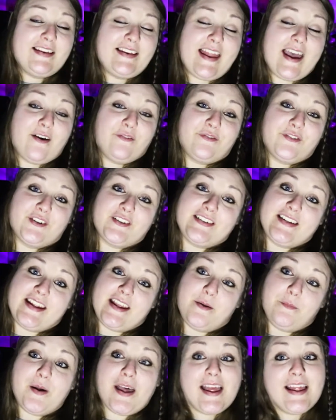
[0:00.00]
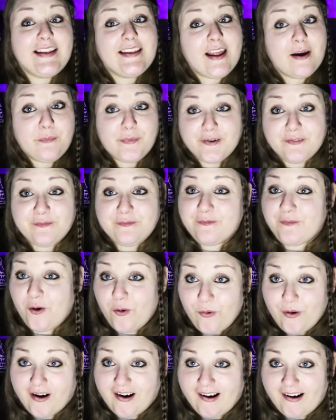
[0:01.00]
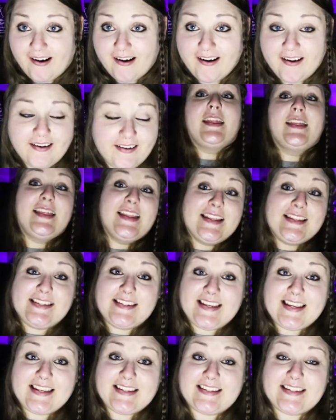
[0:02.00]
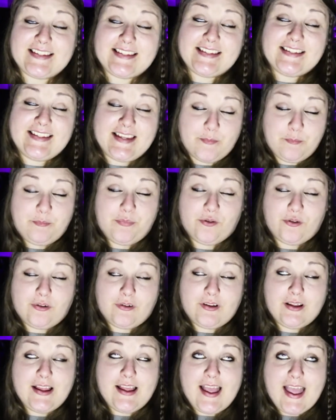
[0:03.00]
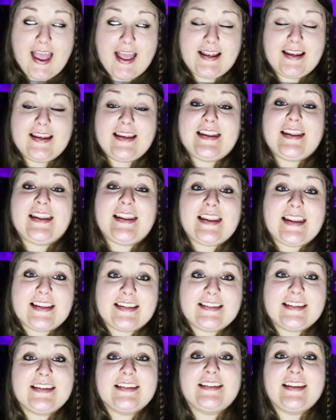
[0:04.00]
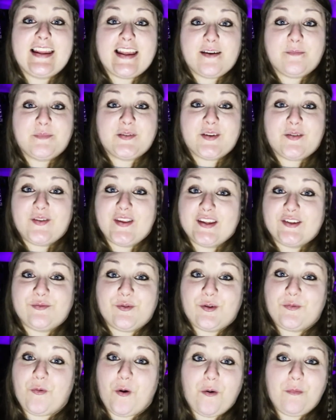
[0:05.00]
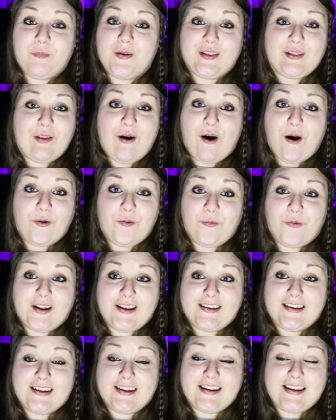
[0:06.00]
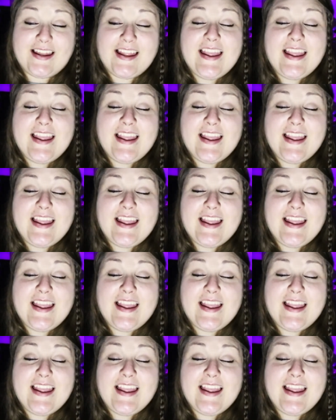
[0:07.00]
Now for tip number four this is a simple and an easy tip, so this one won't be long winded.